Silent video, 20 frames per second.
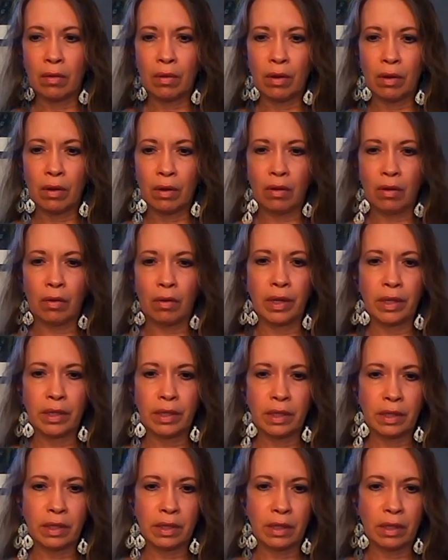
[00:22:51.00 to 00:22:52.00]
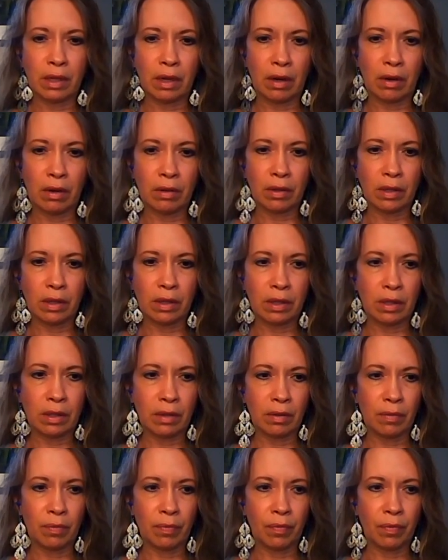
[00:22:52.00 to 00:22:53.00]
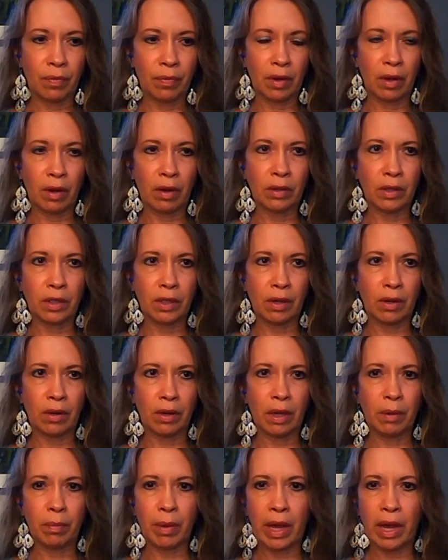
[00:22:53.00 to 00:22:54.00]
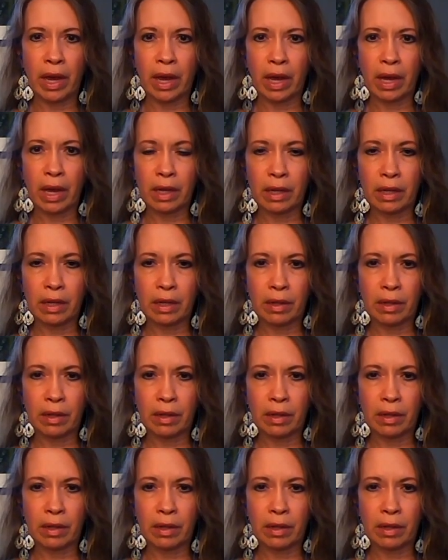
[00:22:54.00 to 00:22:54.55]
We're going to start our journey back.